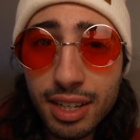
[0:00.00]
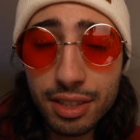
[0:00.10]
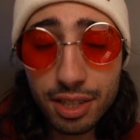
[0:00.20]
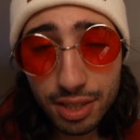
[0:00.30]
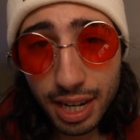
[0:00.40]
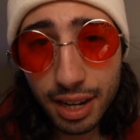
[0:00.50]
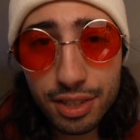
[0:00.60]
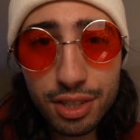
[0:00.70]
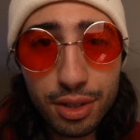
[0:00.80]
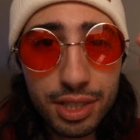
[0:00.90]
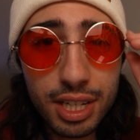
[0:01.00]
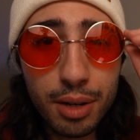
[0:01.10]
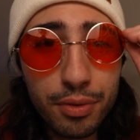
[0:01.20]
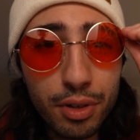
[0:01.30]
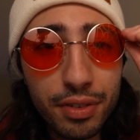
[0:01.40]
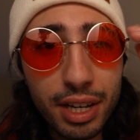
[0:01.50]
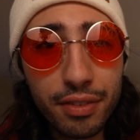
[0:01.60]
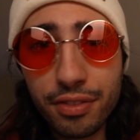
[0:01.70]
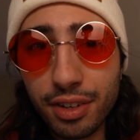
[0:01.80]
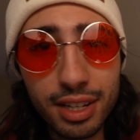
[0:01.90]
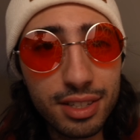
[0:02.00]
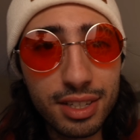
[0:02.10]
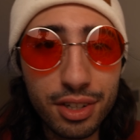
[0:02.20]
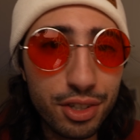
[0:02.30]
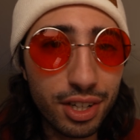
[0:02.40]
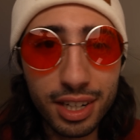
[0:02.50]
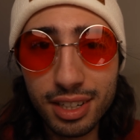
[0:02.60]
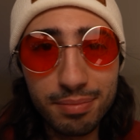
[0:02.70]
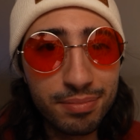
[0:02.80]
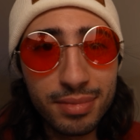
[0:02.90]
does not. So it's helpful if you have friends and you're trying to